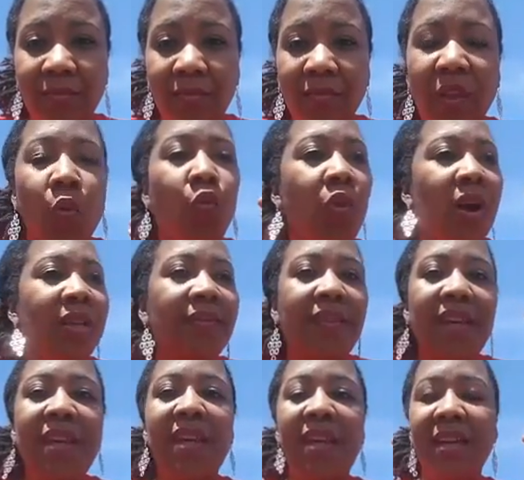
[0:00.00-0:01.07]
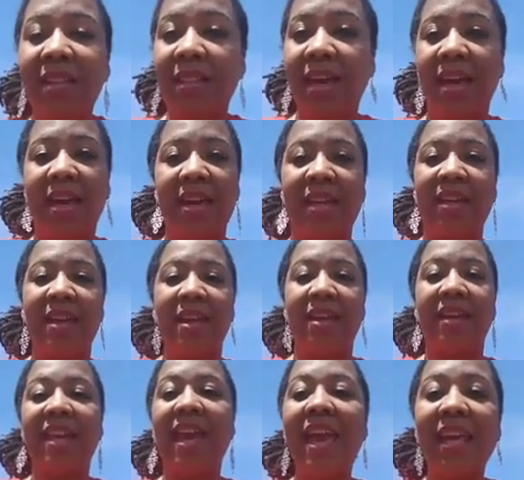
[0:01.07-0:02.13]
One thing that
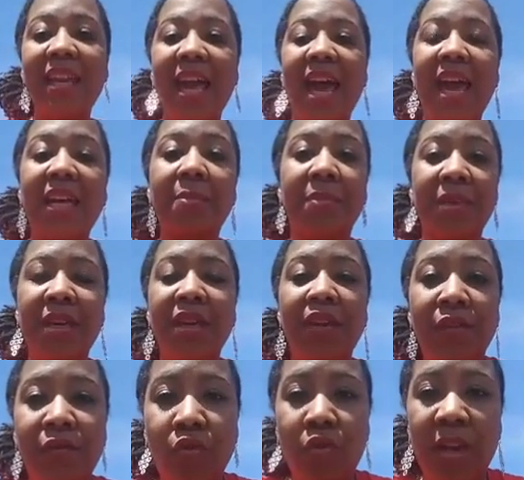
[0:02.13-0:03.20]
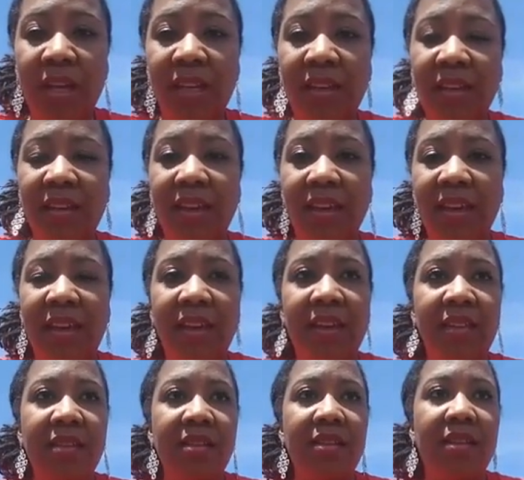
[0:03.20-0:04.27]
cannot be avoided
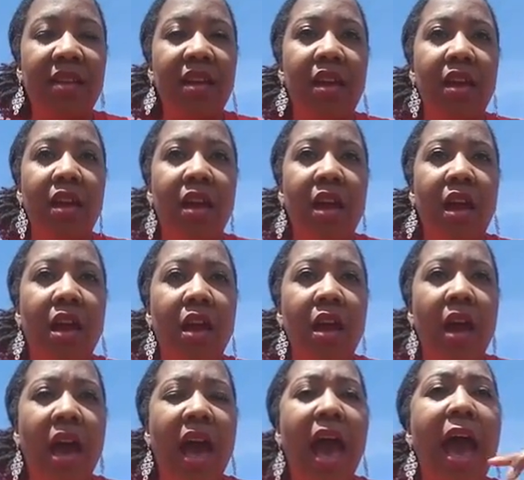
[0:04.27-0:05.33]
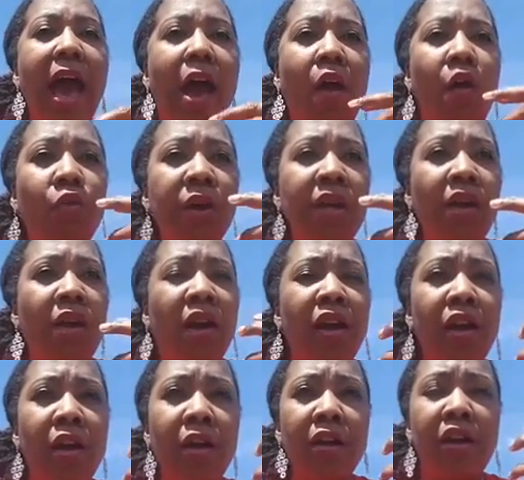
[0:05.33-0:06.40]
is how we
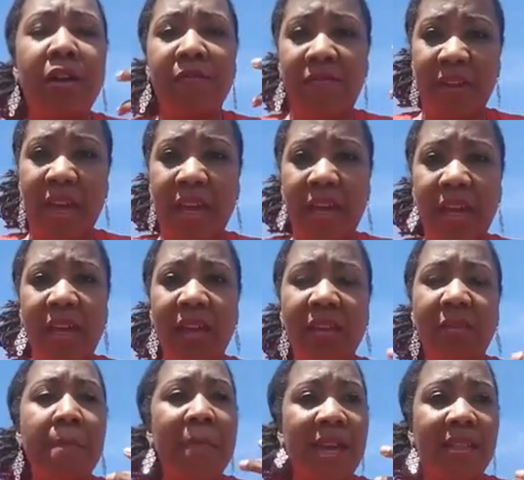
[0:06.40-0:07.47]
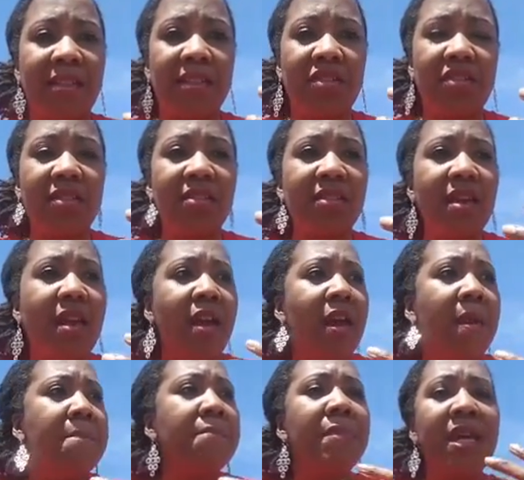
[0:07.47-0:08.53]
are conveying messages.
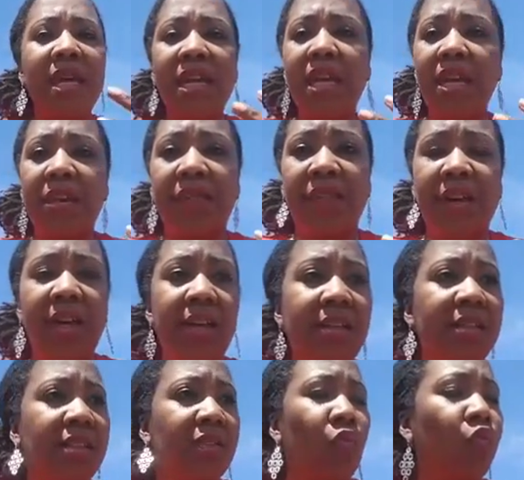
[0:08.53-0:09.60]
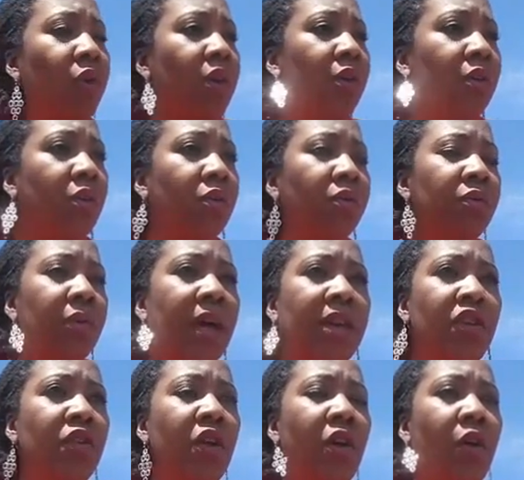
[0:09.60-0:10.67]
Many of us will,
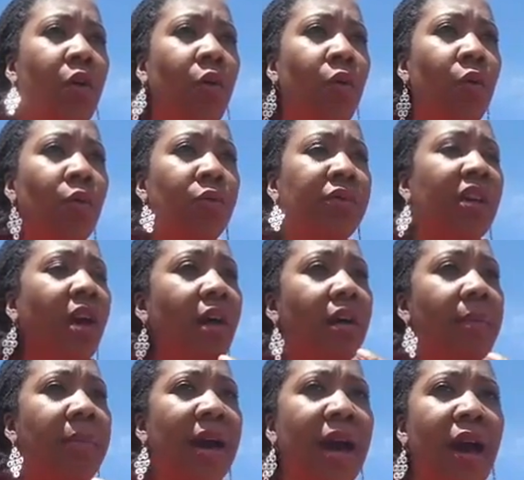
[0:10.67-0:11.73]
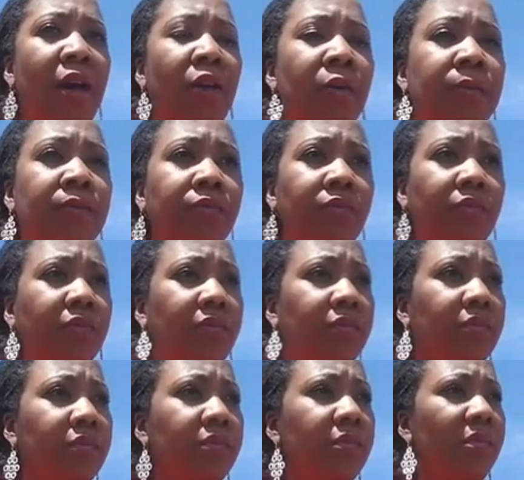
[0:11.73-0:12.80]
talk about
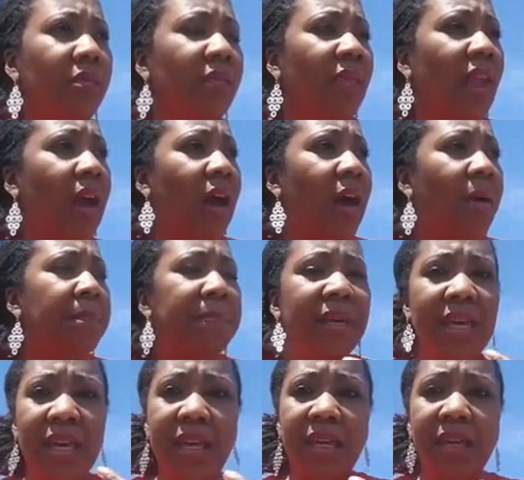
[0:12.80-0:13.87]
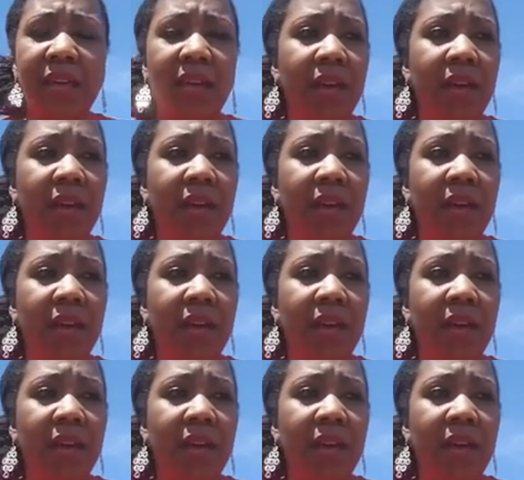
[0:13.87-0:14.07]
being